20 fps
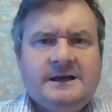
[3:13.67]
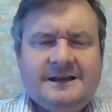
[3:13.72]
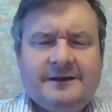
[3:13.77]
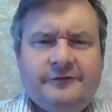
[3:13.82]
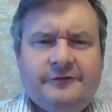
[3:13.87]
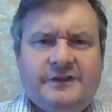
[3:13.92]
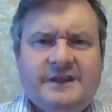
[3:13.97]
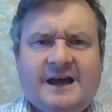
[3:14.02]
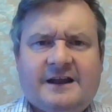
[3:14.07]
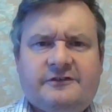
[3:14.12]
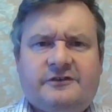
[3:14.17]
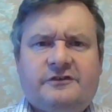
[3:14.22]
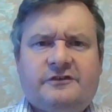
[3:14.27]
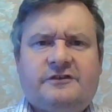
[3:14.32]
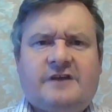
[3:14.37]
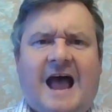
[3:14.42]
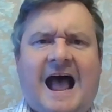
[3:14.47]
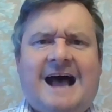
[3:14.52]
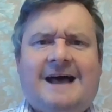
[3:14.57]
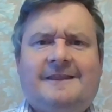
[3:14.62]
give you the answers
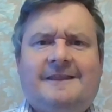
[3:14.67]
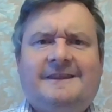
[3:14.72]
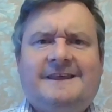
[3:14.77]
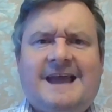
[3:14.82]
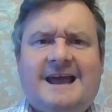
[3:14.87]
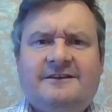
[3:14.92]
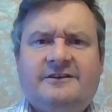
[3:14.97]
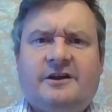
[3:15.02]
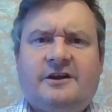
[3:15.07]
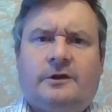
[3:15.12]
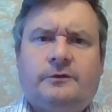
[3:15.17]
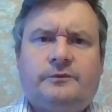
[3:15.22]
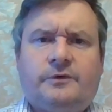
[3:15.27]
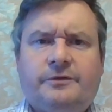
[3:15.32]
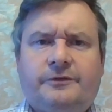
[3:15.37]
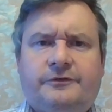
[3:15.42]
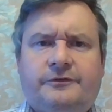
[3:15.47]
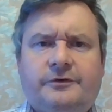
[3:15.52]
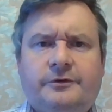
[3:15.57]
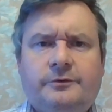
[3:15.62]
at the end. I'll
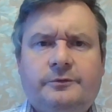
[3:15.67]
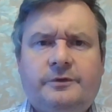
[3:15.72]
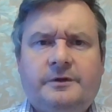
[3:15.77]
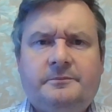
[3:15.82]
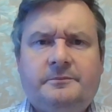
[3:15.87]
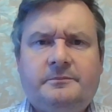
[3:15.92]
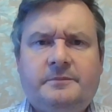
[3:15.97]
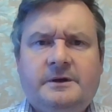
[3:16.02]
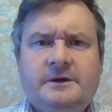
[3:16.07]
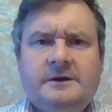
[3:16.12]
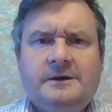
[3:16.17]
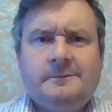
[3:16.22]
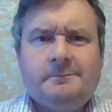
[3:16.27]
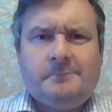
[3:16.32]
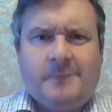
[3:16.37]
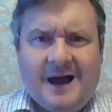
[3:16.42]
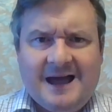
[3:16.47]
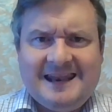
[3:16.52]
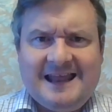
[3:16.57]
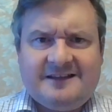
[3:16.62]
run through them
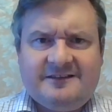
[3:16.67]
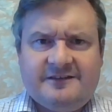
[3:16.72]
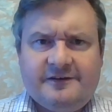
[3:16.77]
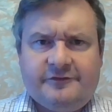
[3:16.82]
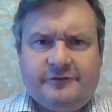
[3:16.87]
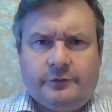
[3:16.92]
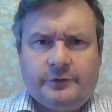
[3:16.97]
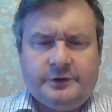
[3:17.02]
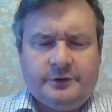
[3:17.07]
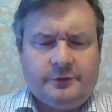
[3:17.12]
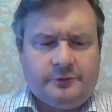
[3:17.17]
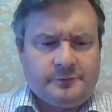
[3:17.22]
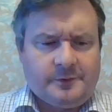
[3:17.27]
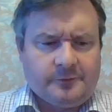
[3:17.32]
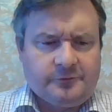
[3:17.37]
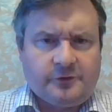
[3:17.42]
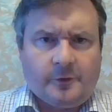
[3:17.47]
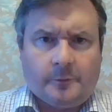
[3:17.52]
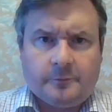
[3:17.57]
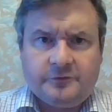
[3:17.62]
by letter for you as
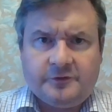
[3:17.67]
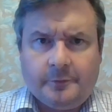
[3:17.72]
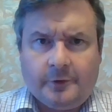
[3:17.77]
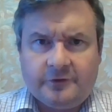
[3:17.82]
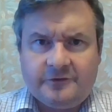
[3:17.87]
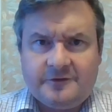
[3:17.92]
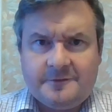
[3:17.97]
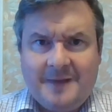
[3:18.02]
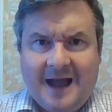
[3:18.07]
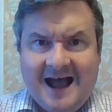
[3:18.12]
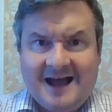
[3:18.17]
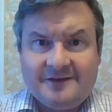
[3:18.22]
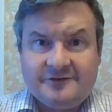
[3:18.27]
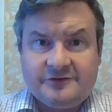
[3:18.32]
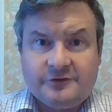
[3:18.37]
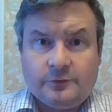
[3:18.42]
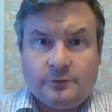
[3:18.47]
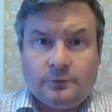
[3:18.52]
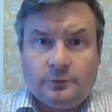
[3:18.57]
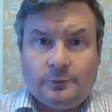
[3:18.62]
well, top to bottom,
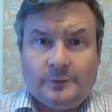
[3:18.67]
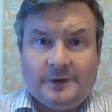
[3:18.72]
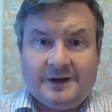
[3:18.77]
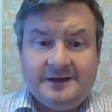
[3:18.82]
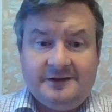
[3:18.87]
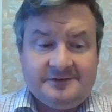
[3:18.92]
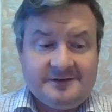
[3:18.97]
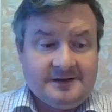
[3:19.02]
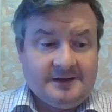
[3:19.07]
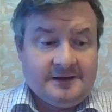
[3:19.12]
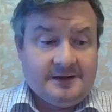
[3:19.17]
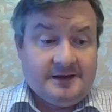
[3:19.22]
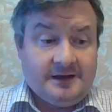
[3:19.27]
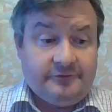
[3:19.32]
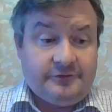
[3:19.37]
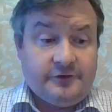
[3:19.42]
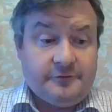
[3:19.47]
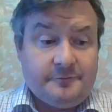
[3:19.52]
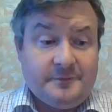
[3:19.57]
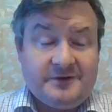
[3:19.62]
as always.
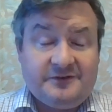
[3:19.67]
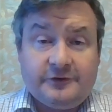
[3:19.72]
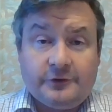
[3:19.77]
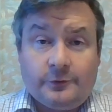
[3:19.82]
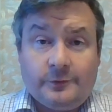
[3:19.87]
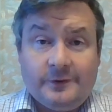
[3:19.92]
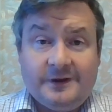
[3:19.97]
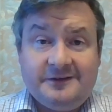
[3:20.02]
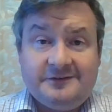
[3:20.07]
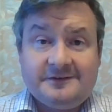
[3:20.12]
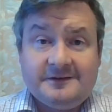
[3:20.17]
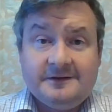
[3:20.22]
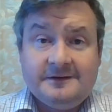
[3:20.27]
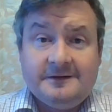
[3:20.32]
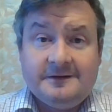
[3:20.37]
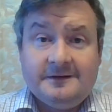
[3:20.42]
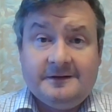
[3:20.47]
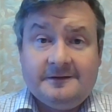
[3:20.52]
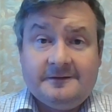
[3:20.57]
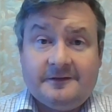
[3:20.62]
If you've missed a quiz,
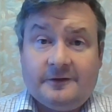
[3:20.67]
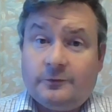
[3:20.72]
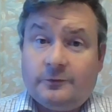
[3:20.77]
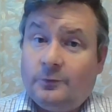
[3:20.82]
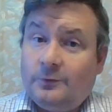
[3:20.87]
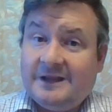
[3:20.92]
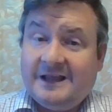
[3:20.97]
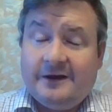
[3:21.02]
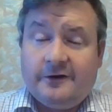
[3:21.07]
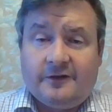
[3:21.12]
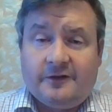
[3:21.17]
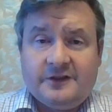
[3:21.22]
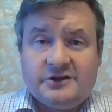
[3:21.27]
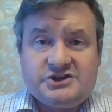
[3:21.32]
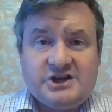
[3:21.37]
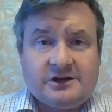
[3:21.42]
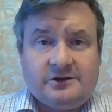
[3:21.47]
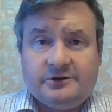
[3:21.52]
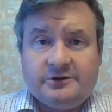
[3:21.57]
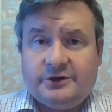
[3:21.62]
they're all here on the
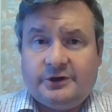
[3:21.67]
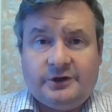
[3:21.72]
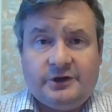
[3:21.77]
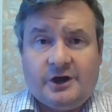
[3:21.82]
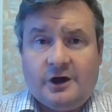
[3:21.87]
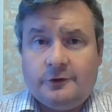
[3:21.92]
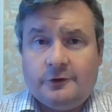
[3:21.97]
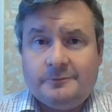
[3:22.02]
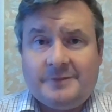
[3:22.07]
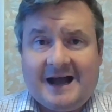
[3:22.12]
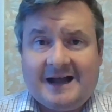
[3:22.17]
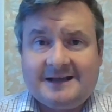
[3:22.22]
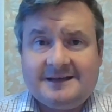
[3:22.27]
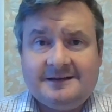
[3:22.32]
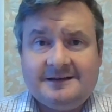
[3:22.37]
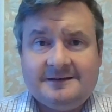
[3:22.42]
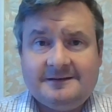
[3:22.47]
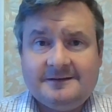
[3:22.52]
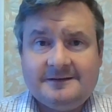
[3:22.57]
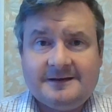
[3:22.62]
channel. You can go
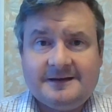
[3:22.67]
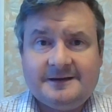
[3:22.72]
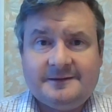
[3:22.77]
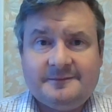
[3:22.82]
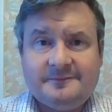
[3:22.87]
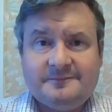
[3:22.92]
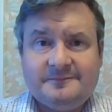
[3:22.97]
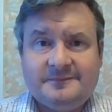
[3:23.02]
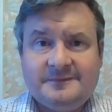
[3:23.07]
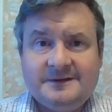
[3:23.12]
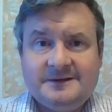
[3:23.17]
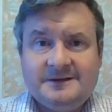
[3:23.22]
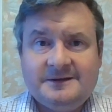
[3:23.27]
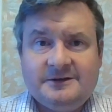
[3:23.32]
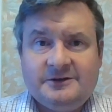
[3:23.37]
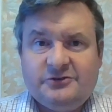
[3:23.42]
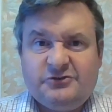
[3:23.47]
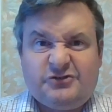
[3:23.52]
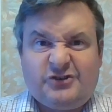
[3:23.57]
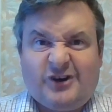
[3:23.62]
back, um,
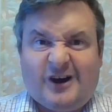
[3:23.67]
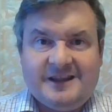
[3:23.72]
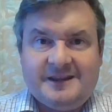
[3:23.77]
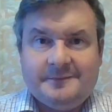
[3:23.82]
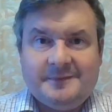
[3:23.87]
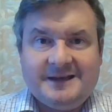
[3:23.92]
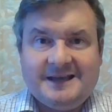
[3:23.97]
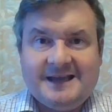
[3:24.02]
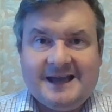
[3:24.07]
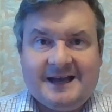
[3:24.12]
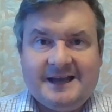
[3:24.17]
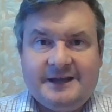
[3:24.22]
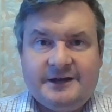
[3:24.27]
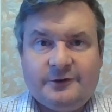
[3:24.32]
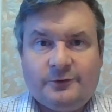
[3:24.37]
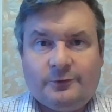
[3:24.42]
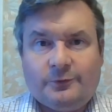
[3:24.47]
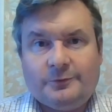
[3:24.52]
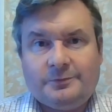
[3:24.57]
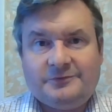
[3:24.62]
try them again,
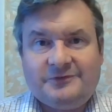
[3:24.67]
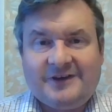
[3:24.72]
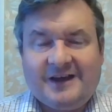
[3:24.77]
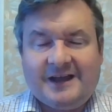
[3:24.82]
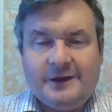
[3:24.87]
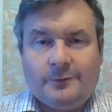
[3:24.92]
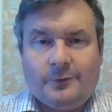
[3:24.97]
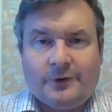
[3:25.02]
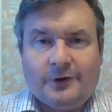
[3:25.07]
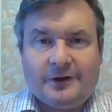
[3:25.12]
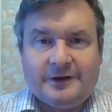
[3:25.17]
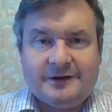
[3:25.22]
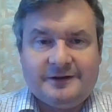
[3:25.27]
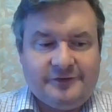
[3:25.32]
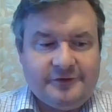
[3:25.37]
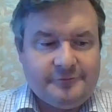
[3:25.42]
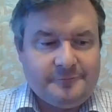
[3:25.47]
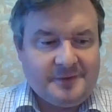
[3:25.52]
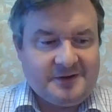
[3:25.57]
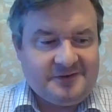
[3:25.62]
or take one on
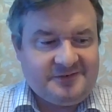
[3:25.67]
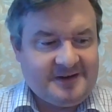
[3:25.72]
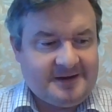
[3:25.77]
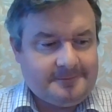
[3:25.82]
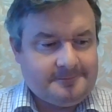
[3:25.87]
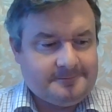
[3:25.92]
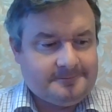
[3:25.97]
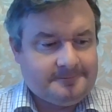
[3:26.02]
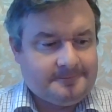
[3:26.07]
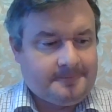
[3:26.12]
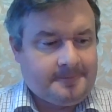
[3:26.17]
if you've missed it